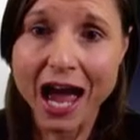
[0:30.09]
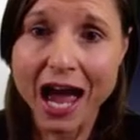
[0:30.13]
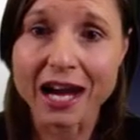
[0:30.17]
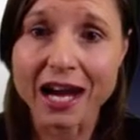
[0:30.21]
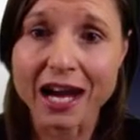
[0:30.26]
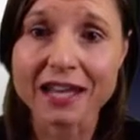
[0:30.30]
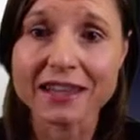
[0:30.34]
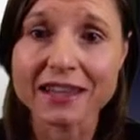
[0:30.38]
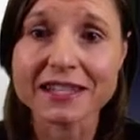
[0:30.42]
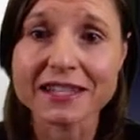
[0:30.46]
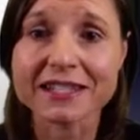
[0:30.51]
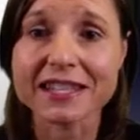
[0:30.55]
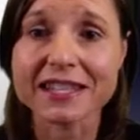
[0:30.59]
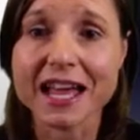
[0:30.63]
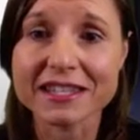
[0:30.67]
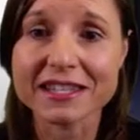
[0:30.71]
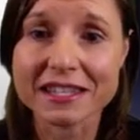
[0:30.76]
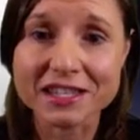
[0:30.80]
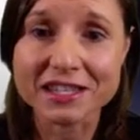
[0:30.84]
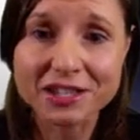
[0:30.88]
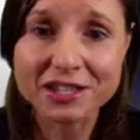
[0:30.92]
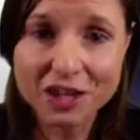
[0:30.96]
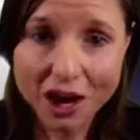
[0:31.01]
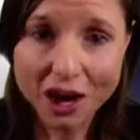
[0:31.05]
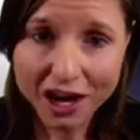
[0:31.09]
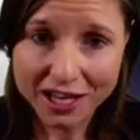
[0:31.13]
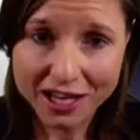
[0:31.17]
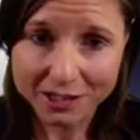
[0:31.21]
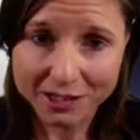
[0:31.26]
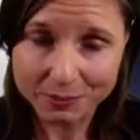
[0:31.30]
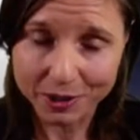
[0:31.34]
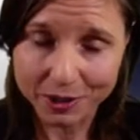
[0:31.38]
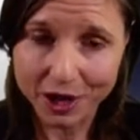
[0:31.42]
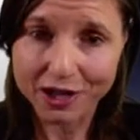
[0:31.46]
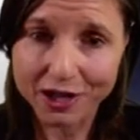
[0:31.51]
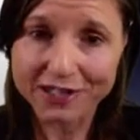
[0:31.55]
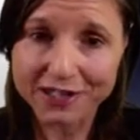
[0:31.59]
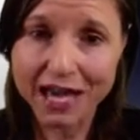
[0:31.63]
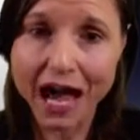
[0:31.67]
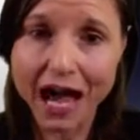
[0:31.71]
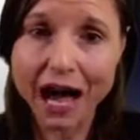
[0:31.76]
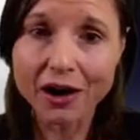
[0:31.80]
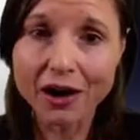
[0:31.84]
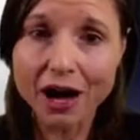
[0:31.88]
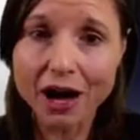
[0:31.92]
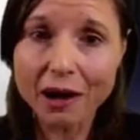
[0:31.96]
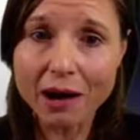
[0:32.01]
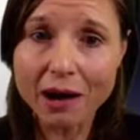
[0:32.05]
and understands the science behind
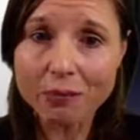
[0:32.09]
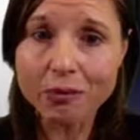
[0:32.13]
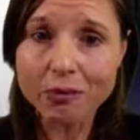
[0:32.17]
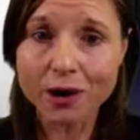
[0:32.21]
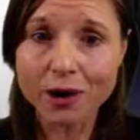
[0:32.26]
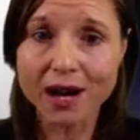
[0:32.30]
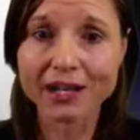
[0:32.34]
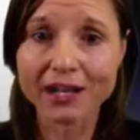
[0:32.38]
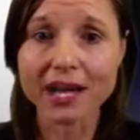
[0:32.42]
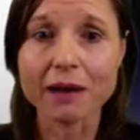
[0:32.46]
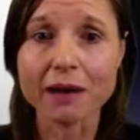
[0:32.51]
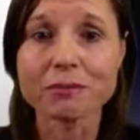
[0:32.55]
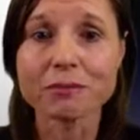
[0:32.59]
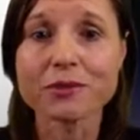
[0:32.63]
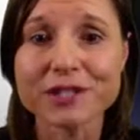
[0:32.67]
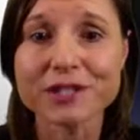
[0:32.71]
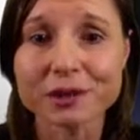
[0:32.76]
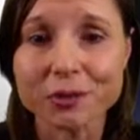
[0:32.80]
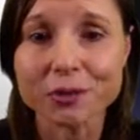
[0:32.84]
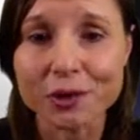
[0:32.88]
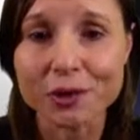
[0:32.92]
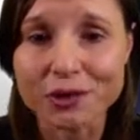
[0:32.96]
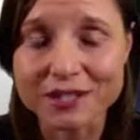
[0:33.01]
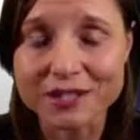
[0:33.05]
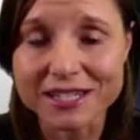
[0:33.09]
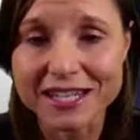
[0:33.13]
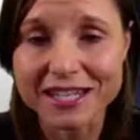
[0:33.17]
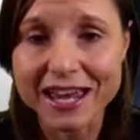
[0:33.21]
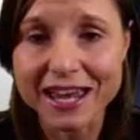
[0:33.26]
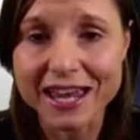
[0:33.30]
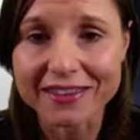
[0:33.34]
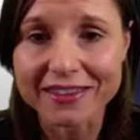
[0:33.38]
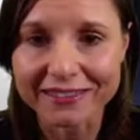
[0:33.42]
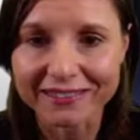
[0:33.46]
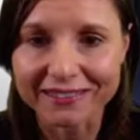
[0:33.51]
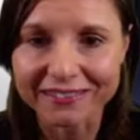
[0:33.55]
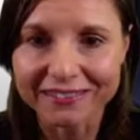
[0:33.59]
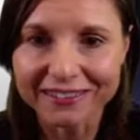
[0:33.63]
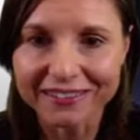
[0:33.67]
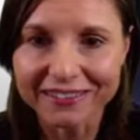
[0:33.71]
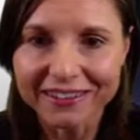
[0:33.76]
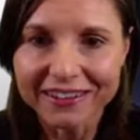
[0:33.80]
how our brain and music work together.